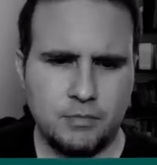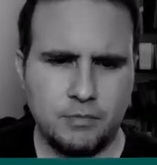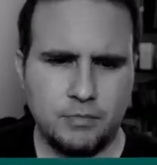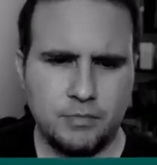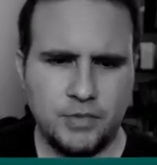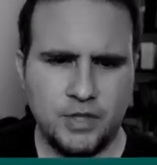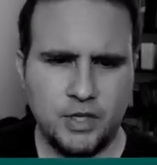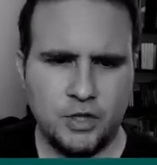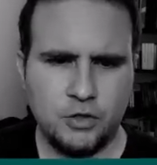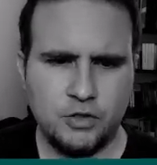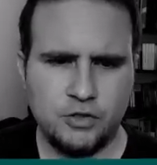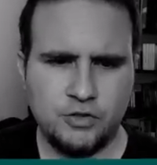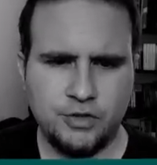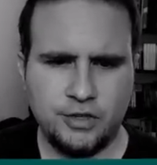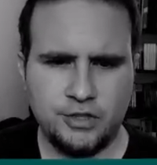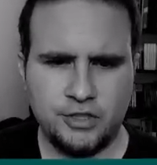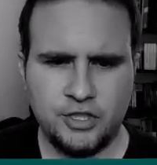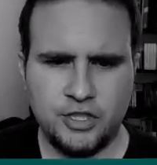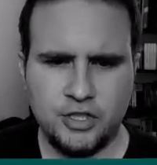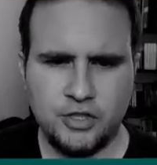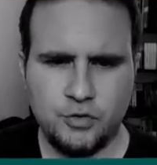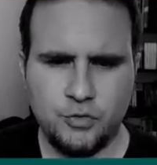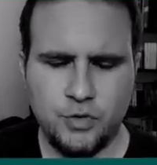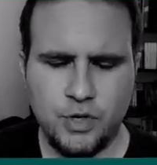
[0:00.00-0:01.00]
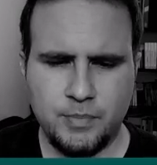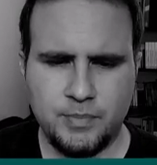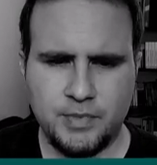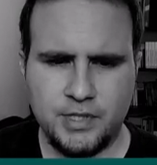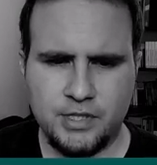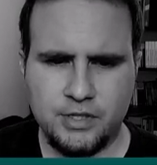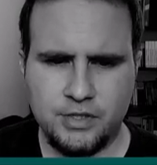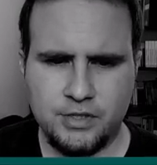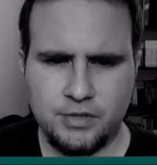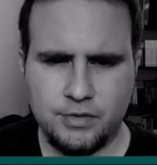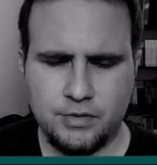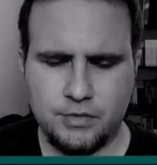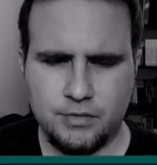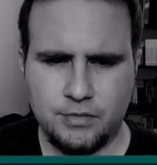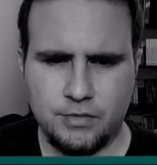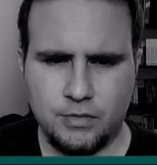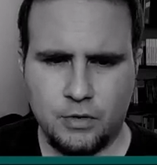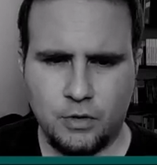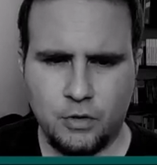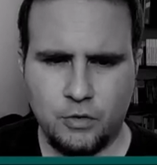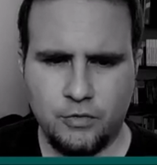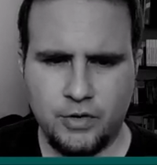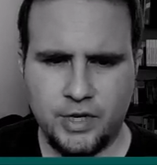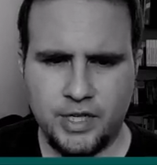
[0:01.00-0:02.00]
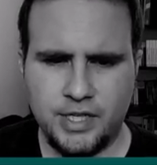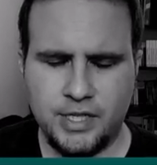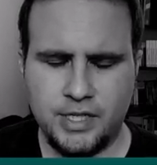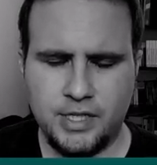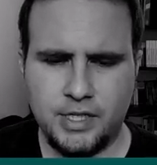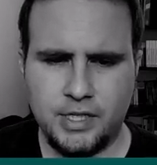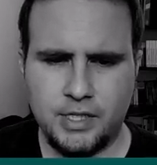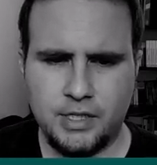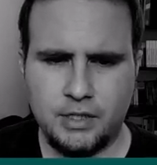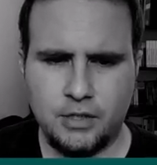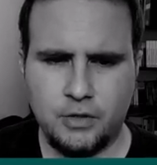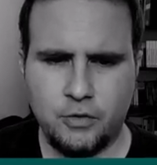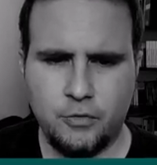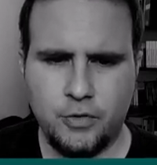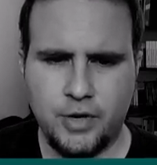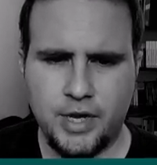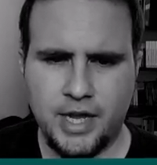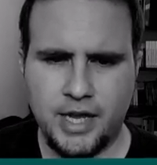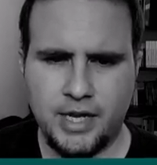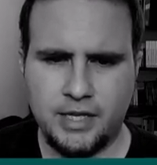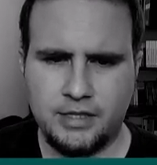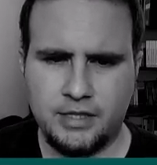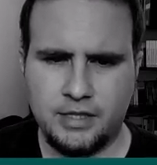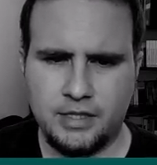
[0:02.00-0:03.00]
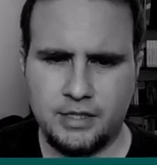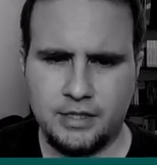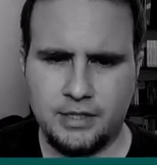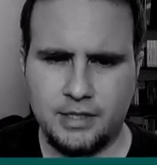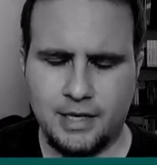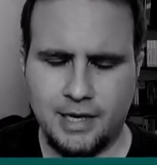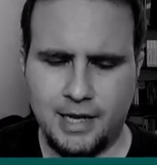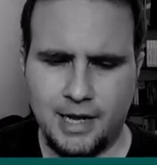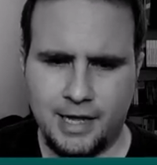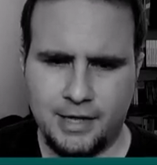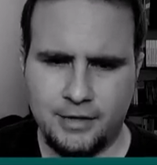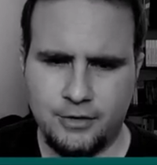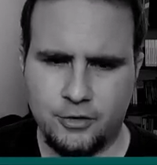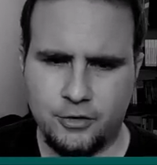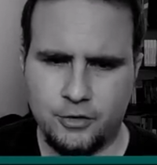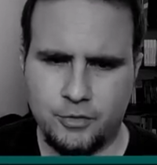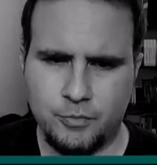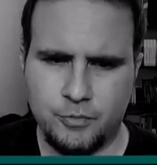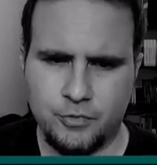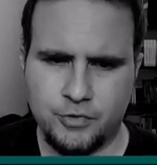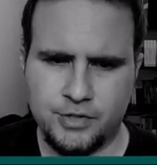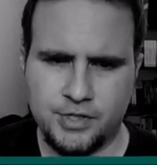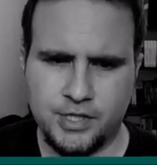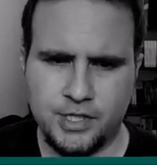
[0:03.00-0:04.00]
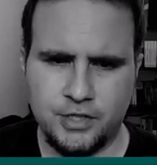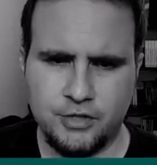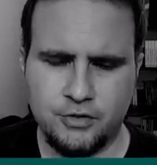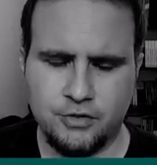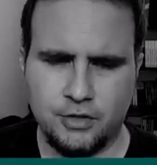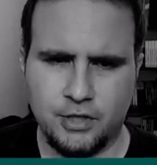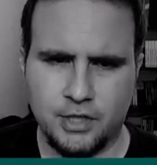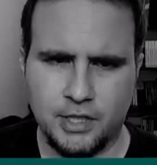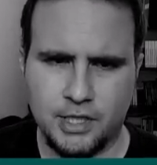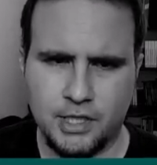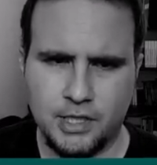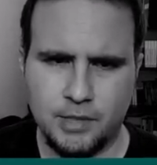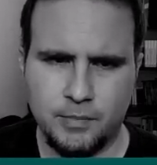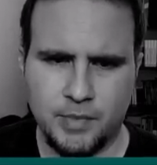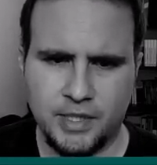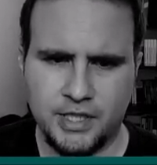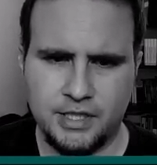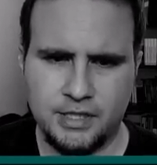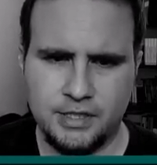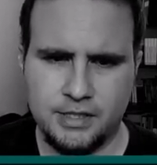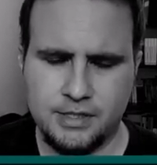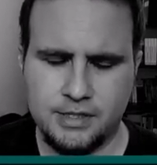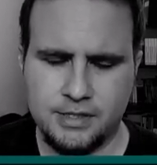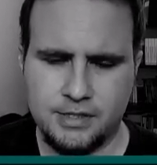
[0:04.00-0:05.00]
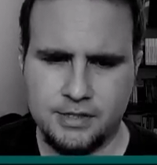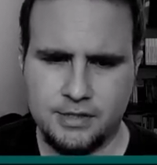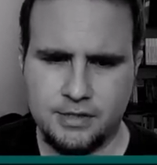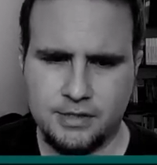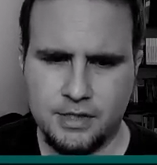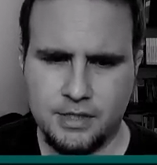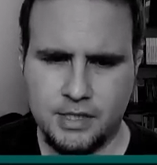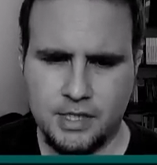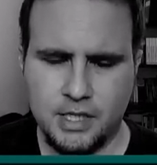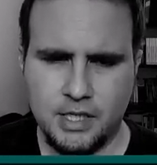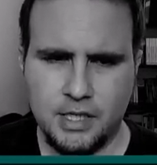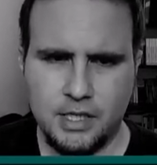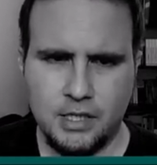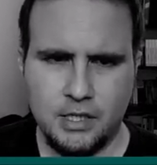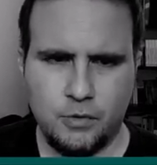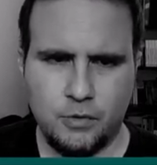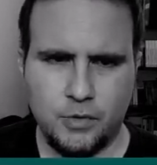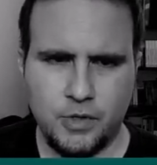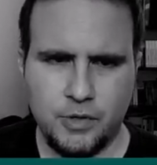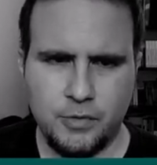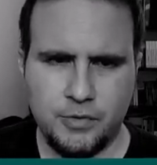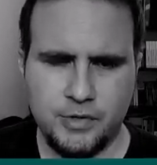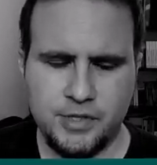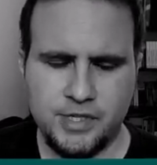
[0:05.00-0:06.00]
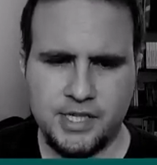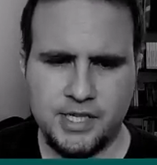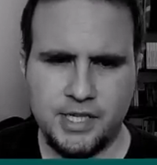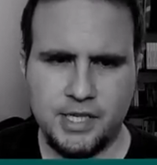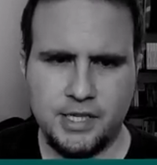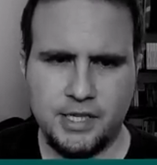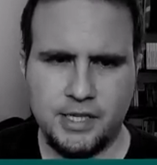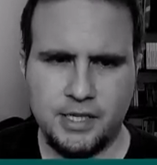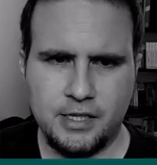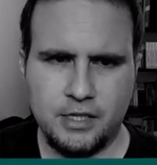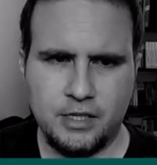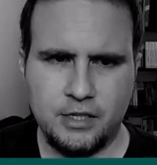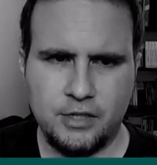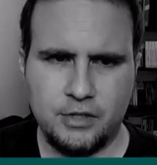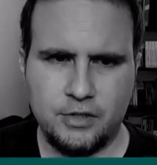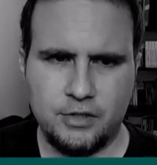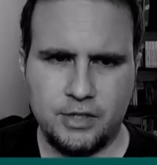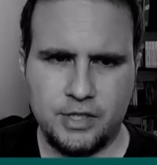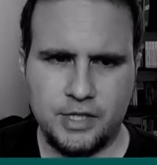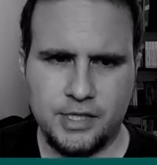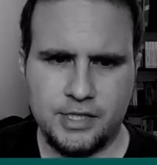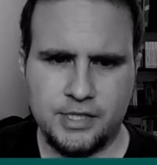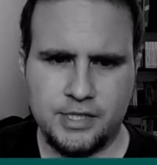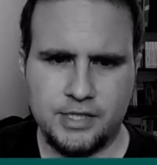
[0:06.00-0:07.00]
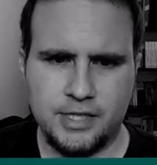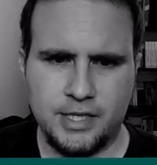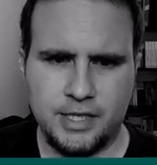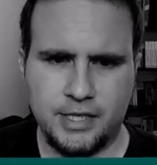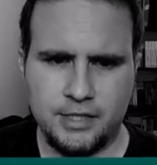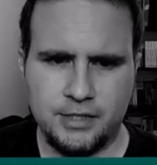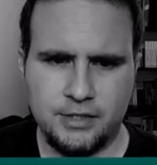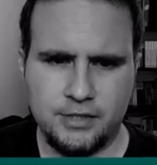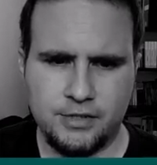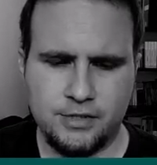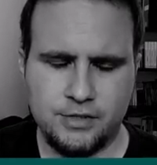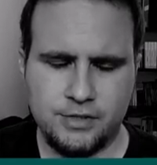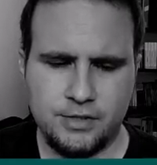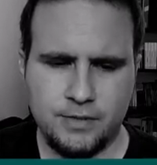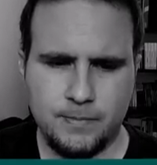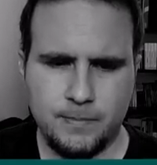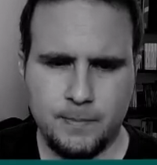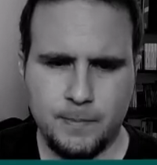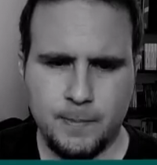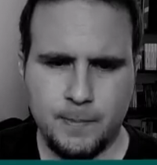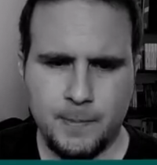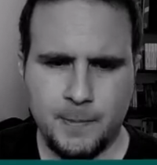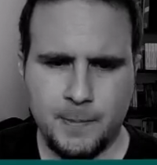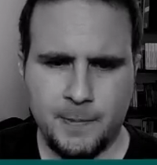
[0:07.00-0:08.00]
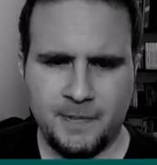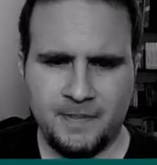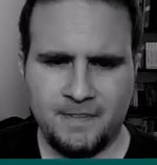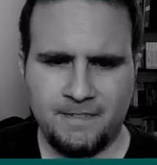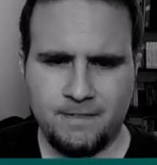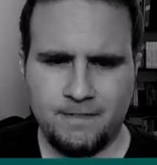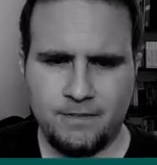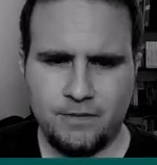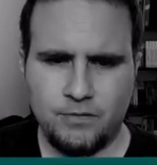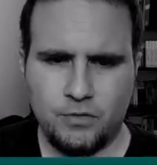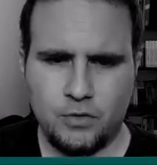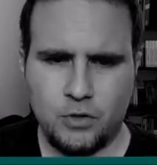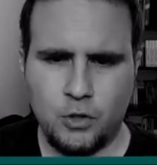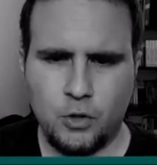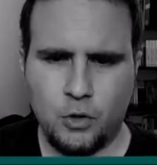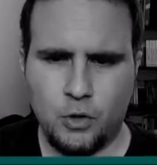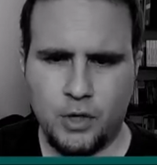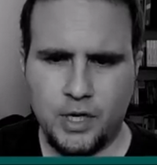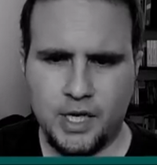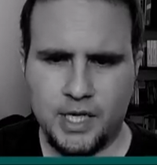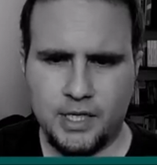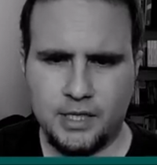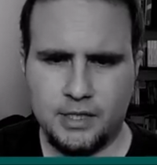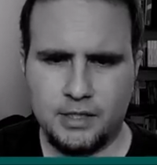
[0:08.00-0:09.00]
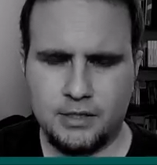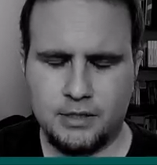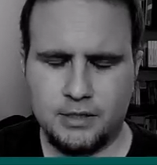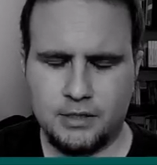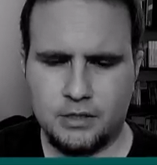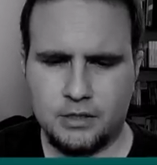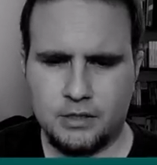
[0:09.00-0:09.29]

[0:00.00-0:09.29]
the construction script is already creating the ladder procedurally, but it's, what we're seeing here is that it's going